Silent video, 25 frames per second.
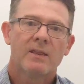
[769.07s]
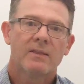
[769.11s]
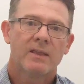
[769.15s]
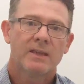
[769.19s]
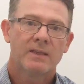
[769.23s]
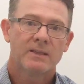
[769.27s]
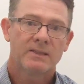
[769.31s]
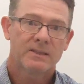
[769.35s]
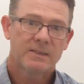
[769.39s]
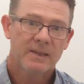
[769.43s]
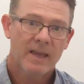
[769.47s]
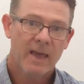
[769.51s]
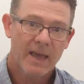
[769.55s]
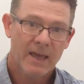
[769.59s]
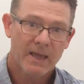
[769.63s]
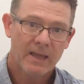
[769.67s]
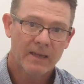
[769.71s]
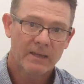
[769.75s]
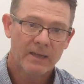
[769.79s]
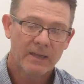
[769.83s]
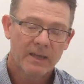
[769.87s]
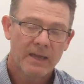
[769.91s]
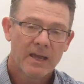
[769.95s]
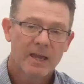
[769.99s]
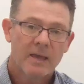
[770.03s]
they
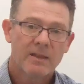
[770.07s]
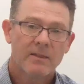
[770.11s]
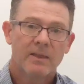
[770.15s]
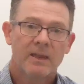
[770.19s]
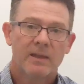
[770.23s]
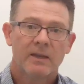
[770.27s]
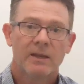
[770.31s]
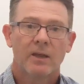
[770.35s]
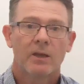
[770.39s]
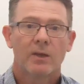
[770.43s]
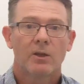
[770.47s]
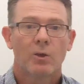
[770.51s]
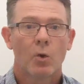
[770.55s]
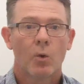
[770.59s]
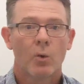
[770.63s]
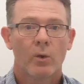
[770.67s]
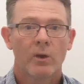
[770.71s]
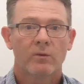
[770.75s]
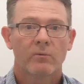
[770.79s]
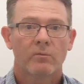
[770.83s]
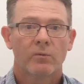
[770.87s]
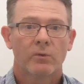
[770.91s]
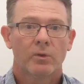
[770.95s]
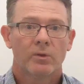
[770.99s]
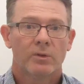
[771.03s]
said that
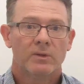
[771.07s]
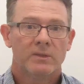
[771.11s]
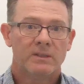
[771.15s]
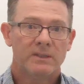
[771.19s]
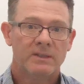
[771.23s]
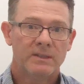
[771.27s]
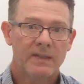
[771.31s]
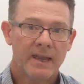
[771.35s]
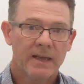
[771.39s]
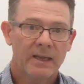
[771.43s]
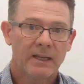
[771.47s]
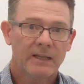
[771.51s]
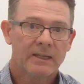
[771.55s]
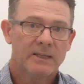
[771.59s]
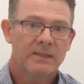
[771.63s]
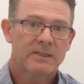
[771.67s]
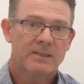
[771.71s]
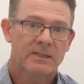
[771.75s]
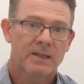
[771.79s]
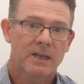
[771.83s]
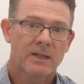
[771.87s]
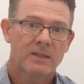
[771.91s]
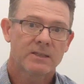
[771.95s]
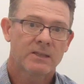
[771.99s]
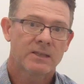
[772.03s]
going for daily
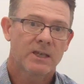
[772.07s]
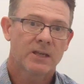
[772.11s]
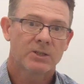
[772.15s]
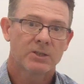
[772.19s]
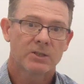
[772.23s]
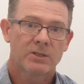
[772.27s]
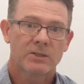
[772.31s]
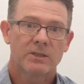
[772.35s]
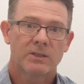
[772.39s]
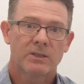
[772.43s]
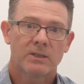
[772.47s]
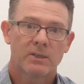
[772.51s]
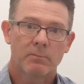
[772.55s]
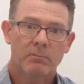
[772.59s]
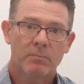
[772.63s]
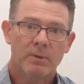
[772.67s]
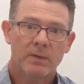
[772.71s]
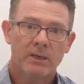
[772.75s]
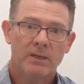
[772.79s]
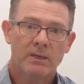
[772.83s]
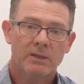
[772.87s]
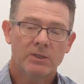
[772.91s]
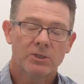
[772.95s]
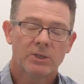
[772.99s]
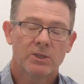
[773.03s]
sun sessions at the
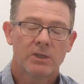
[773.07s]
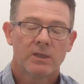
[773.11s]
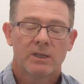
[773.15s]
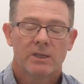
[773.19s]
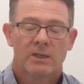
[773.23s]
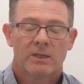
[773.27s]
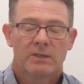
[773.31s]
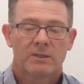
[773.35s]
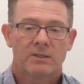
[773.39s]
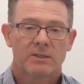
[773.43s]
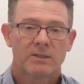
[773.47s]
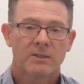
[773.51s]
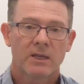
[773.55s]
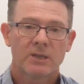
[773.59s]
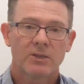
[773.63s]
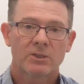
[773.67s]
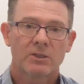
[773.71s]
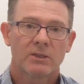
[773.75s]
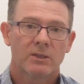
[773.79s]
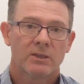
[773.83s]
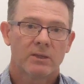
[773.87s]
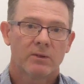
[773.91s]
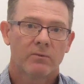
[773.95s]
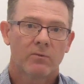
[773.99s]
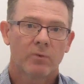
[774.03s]
beach is
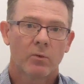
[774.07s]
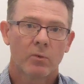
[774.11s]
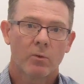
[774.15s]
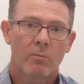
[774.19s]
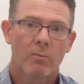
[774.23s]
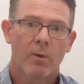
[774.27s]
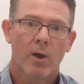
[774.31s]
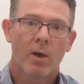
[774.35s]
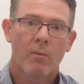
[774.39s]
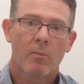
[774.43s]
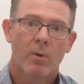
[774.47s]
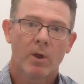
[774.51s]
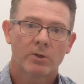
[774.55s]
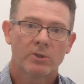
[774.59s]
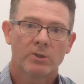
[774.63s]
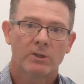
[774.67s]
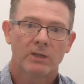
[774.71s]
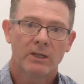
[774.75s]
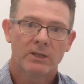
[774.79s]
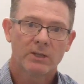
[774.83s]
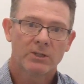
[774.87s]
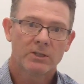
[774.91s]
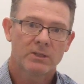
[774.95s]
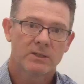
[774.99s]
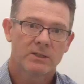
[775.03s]
essentially a
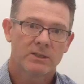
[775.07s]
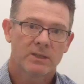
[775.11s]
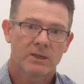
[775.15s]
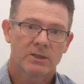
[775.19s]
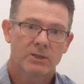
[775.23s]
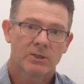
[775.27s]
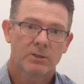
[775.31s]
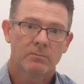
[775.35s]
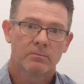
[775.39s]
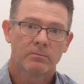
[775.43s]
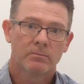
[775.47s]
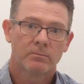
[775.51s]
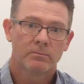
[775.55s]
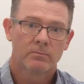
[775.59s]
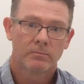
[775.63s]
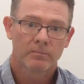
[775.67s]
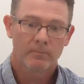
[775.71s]
photobiomodulation session.